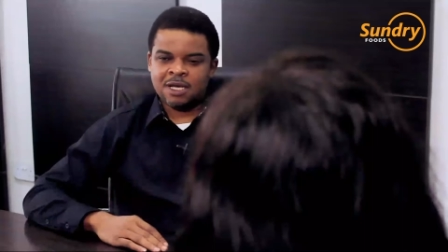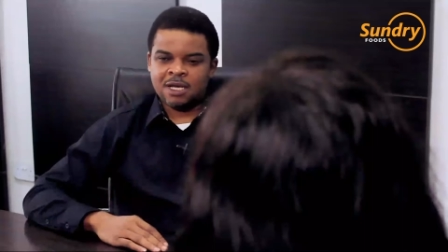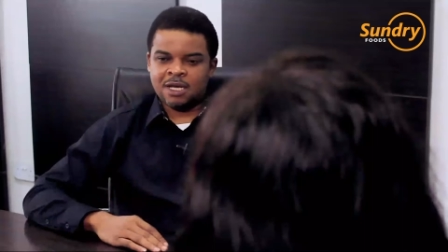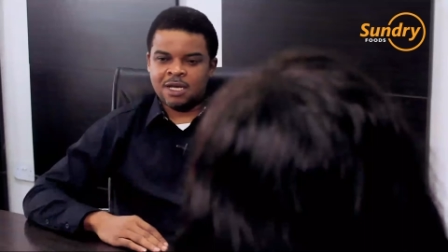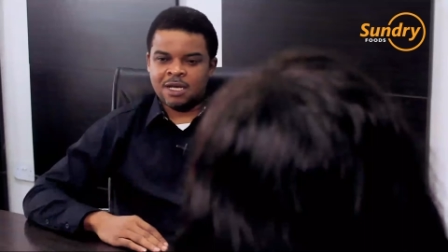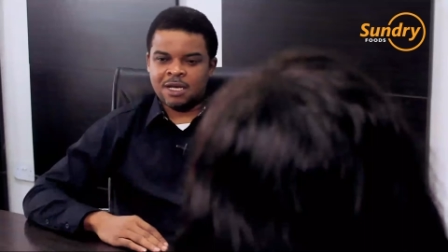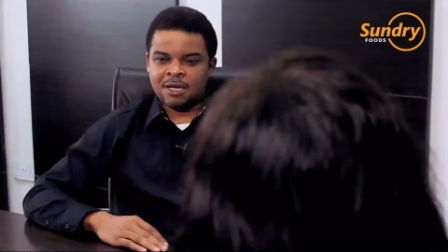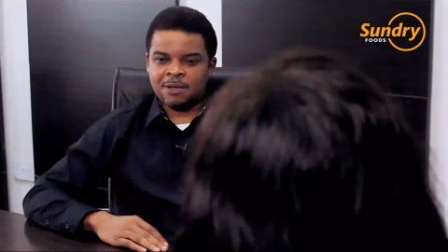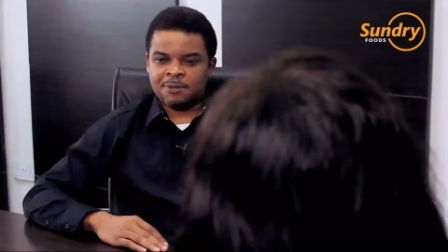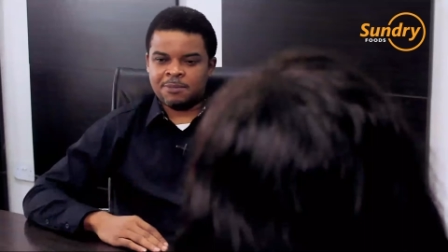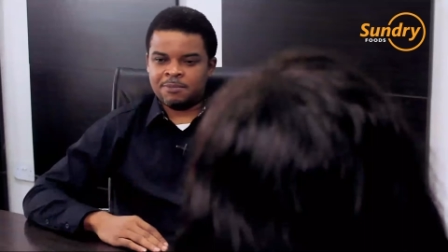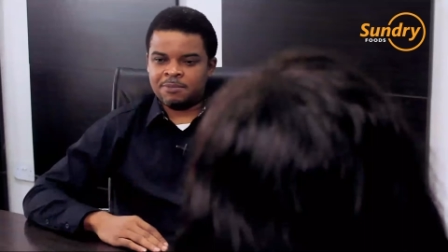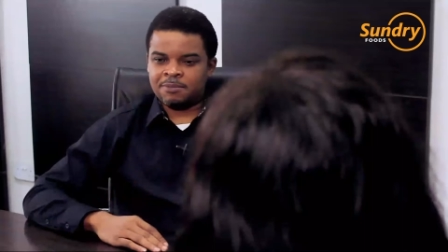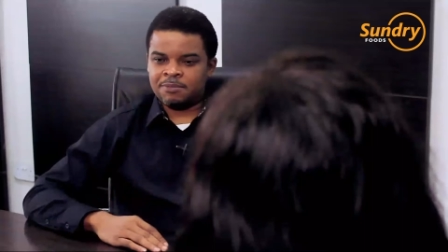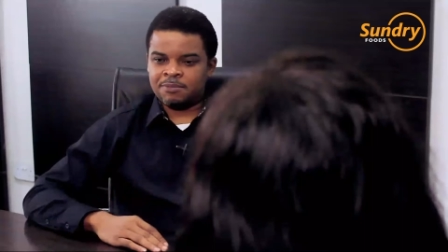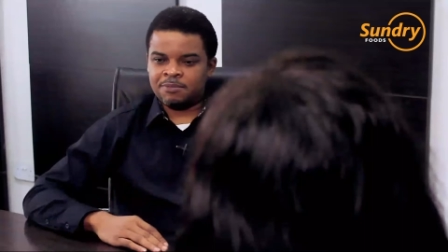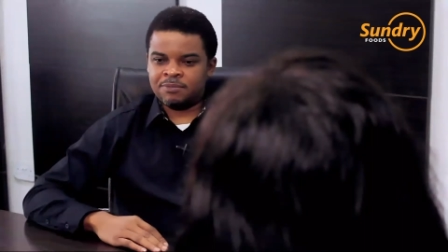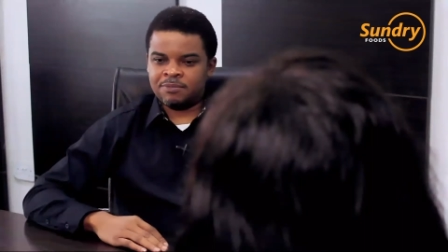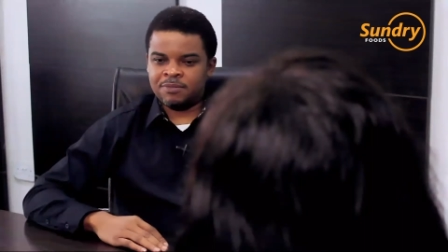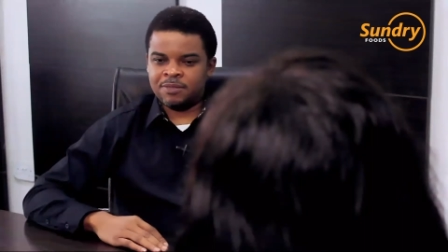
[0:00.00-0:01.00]

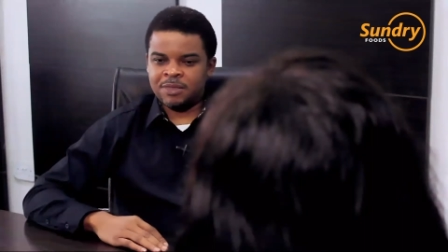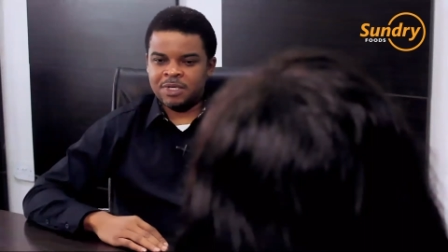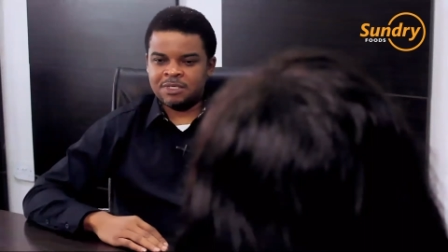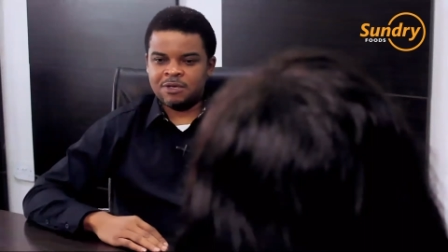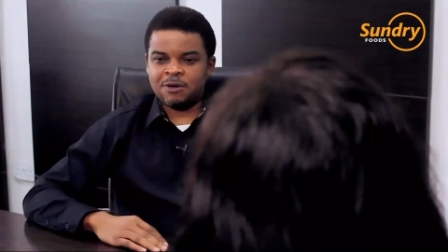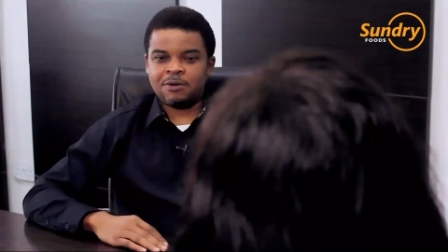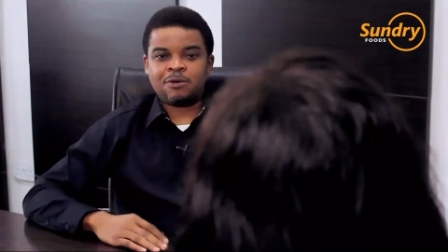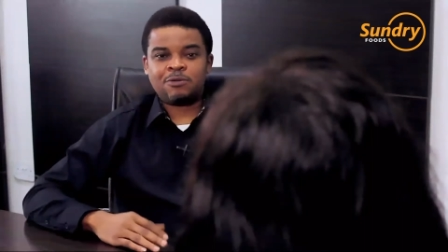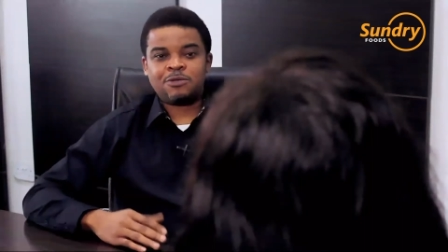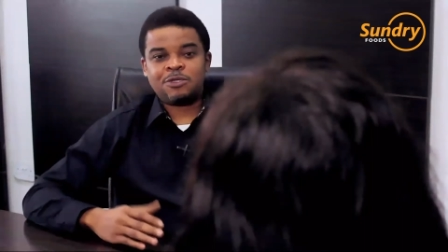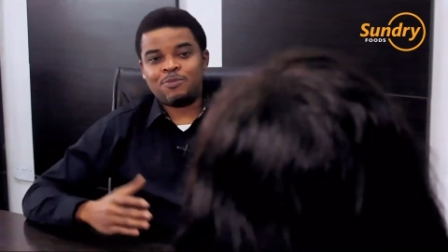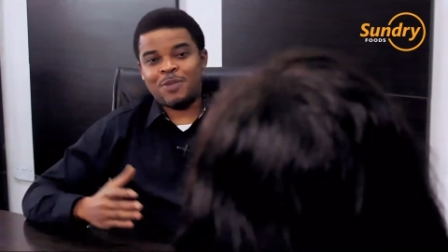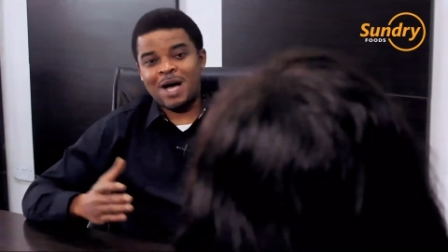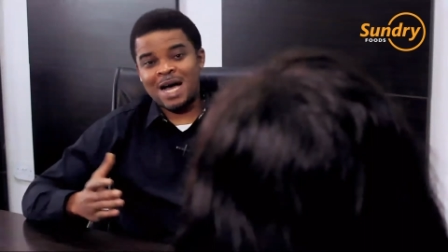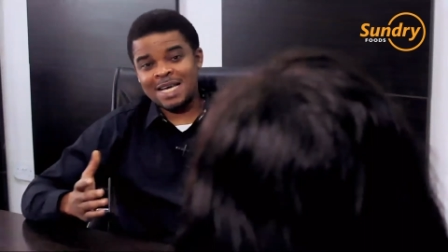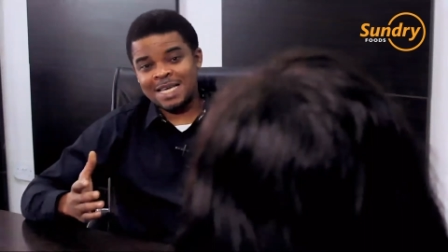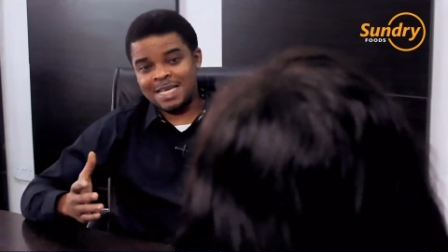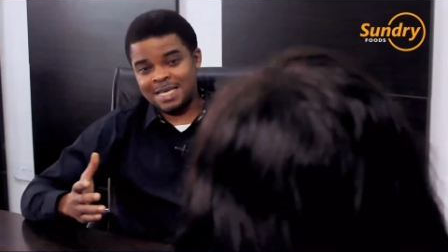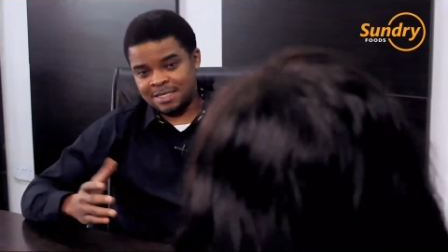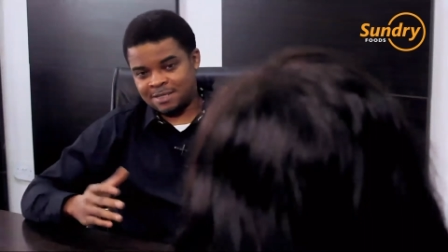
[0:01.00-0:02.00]
Um, there was
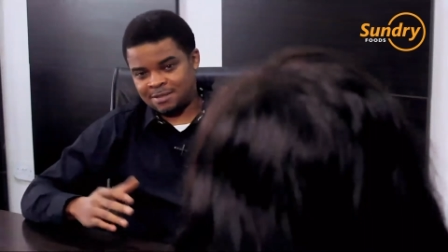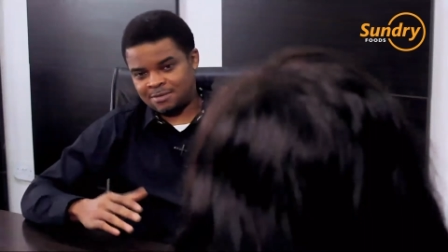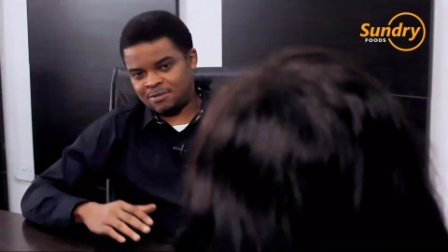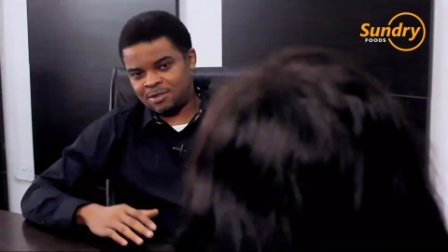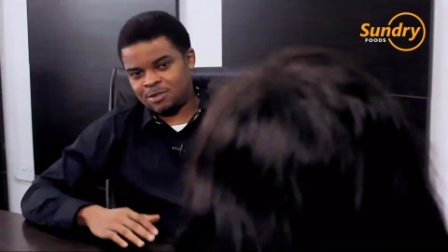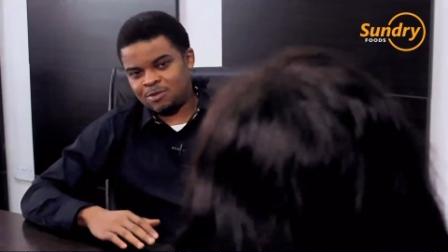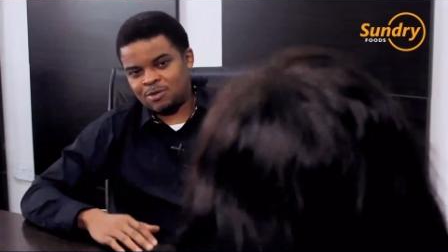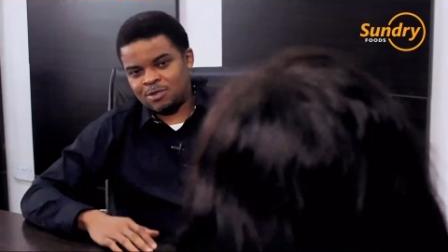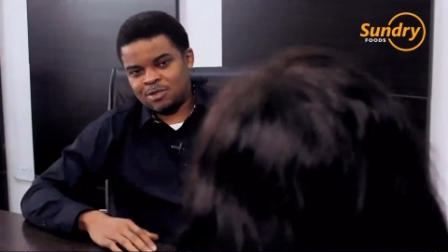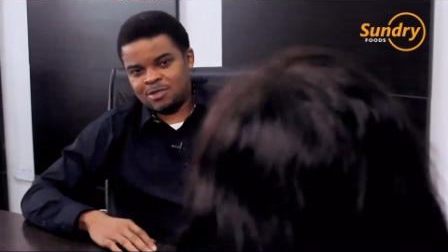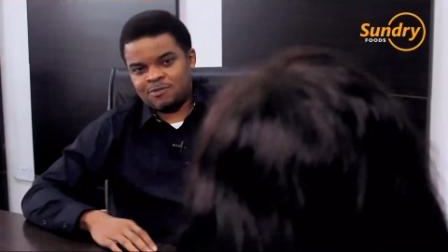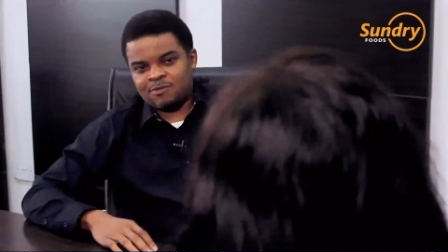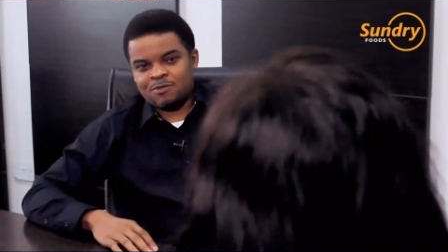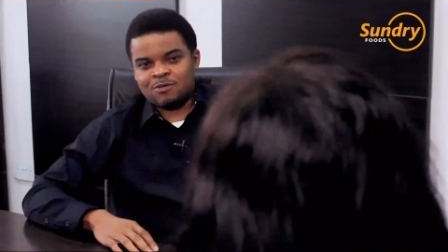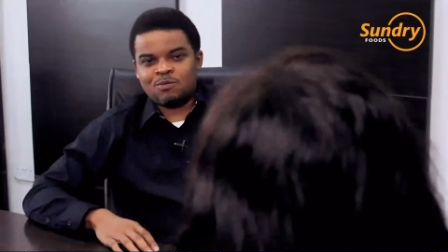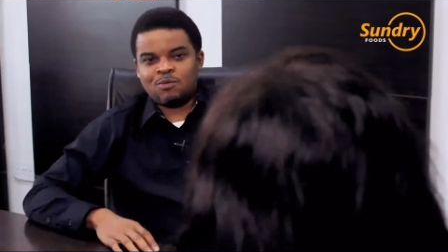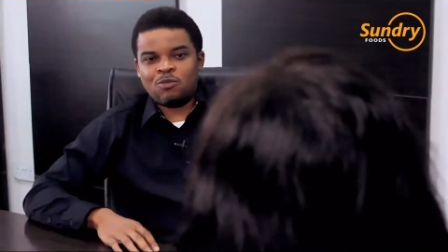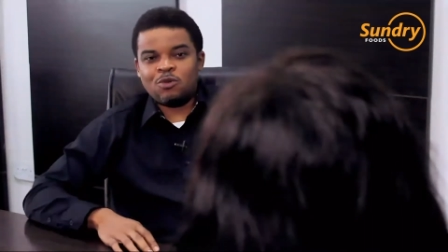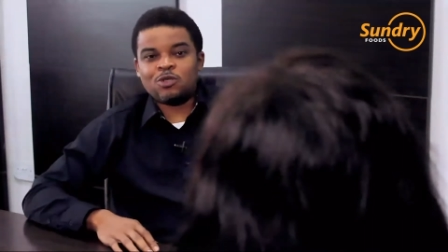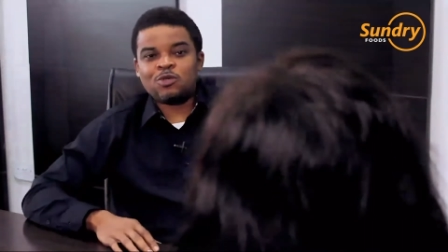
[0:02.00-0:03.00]
banking, which was
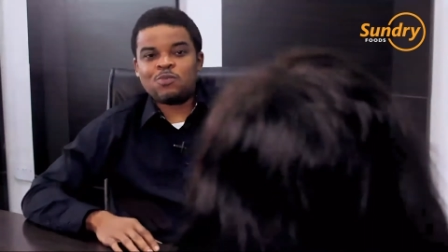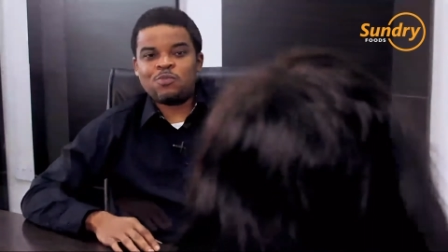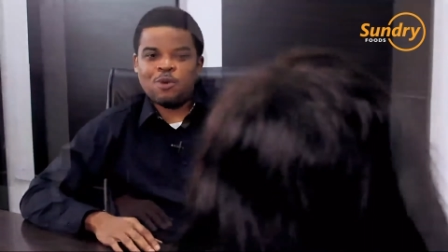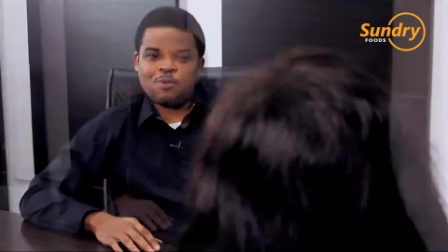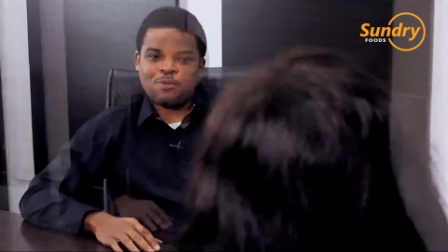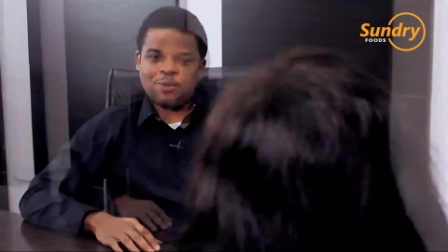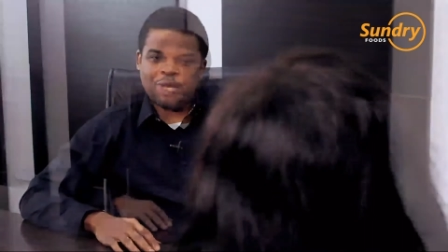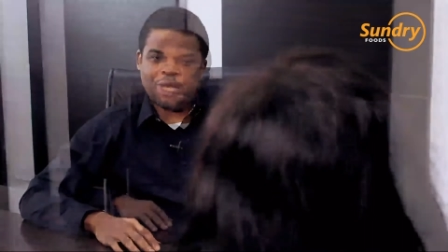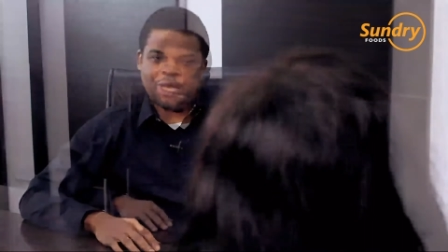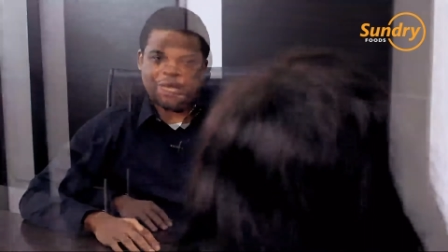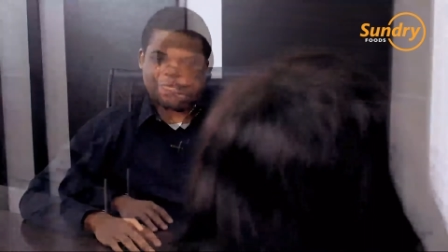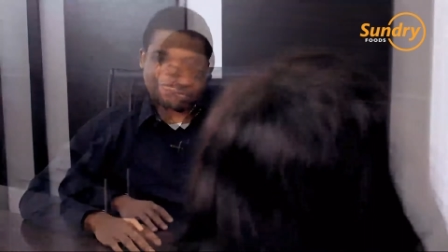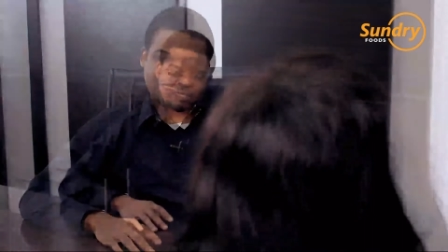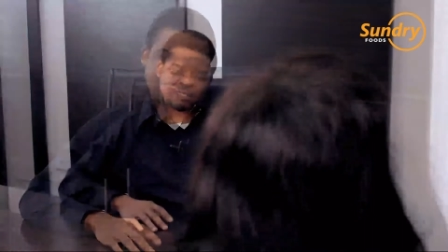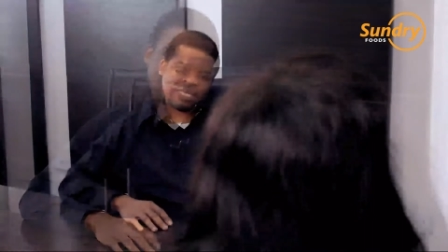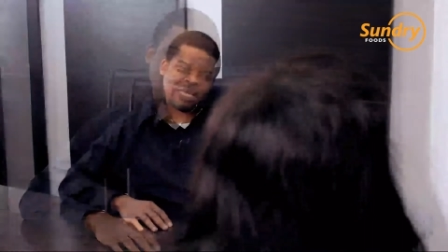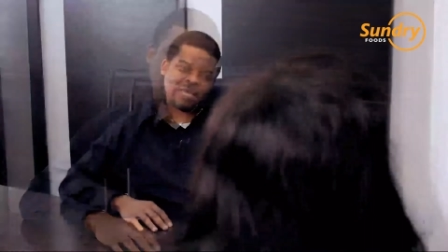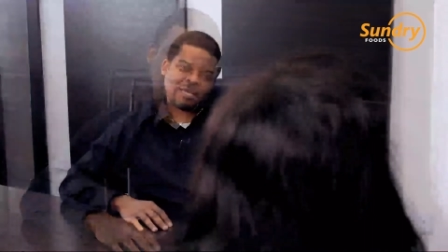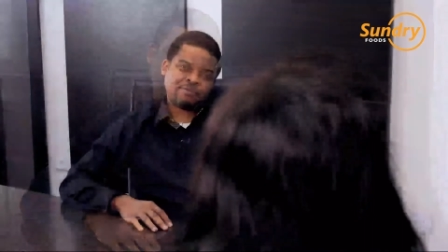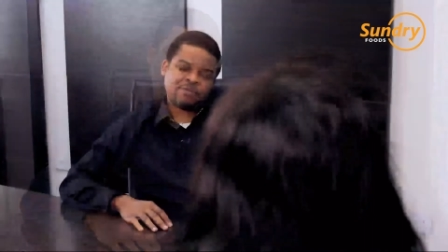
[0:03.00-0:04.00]
even most popular at the
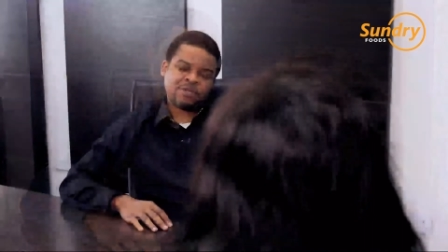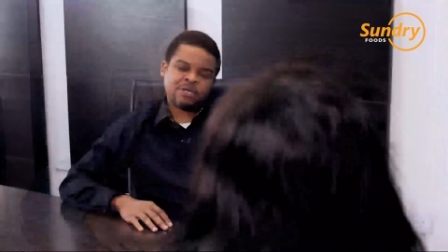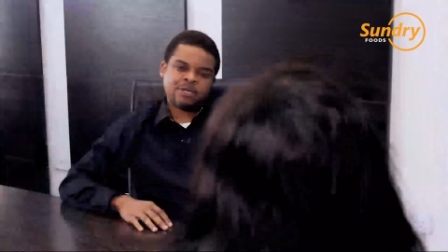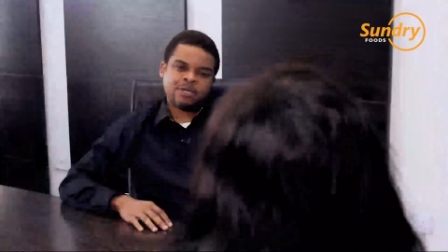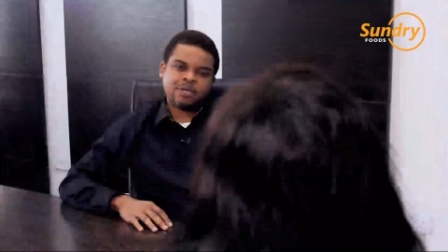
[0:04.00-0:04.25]
time.